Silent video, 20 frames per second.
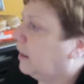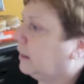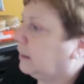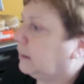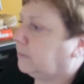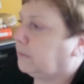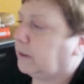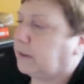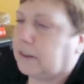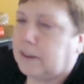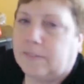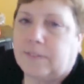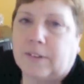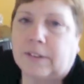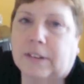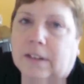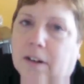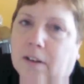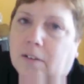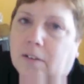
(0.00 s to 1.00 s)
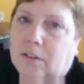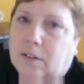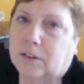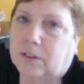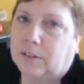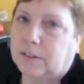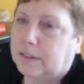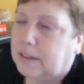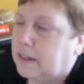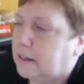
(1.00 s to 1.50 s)
especially if there's no
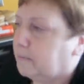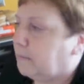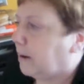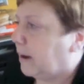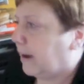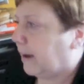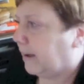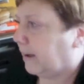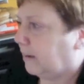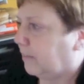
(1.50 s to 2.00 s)
loos nearby.